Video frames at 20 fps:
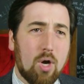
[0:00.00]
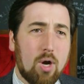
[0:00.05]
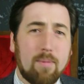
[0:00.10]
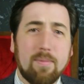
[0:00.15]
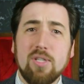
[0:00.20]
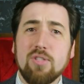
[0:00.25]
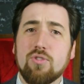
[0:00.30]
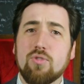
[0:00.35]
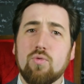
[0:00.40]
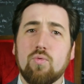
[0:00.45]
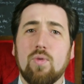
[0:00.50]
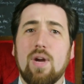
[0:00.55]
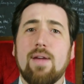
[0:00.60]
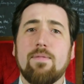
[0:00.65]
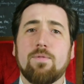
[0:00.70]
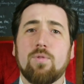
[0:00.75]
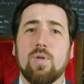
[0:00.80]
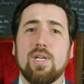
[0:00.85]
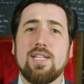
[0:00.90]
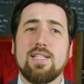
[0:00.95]
almost
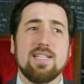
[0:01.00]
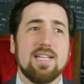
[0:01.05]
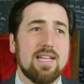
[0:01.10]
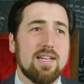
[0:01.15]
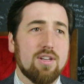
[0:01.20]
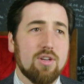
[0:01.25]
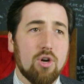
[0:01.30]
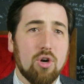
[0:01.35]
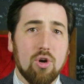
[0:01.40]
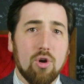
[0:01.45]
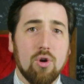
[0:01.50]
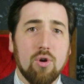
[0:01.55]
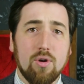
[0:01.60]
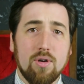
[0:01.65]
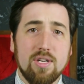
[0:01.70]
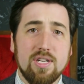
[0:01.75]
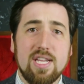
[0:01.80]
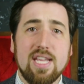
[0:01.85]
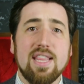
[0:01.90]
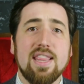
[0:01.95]
reverent and
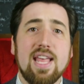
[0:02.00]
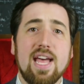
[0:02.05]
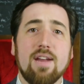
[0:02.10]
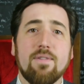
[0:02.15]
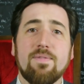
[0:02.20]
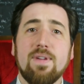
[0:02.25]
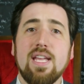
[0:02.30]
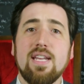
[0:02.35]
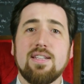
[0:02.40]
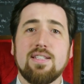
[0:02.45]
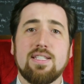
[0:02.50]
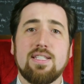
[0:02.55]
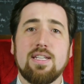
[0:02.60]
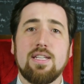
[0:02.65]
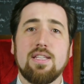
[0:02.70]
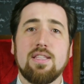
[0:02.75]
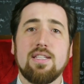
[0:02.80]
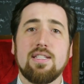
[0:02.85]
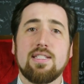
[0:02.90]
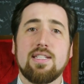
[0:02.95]
earned in that
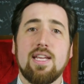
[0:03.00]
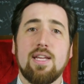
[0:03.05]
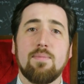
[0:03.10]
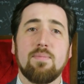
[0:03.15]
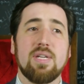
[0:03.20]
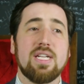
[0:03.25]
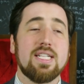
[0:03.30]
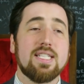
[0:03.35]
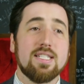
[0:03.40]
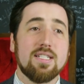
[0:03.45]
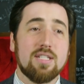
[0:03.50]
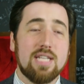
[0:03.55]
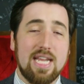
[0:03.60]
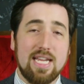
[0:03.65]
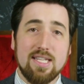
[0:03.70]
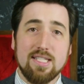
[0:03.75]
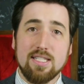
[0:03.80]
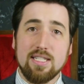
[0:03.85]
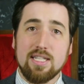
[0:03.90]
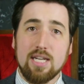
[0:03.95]
fantasy in this game because it
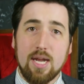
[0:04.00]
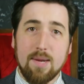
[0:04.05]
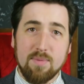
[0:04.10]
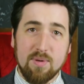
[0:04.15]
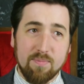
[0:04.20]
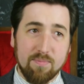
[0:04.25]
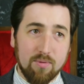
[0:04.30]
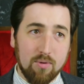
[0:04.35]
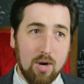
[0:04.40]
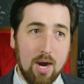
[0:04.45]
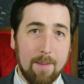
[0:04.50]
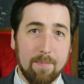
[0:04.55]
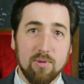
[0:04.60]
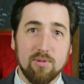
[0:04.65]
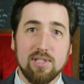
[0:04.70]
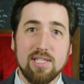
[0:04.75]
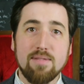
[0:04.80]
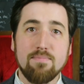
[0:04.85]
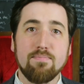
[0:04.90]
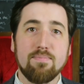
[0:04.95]
takes the time to
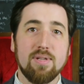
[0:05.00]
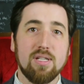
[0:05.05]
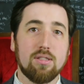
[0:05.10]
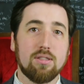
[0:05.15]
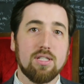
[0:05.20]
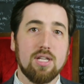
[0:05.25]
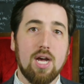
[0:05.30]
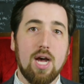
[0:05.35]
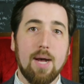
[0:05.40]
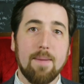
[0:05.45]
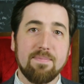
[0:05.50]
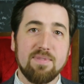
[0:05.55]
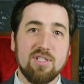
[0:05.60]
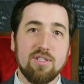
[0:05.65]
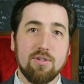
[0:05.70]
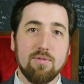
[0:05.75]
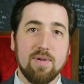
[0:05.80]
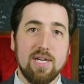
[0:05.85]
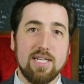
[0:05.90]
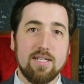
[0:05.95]
properly build up
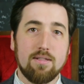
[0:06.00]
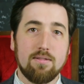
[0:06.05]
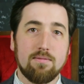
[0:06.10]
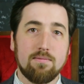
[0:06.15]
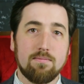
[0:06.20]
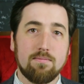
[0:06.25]
to it.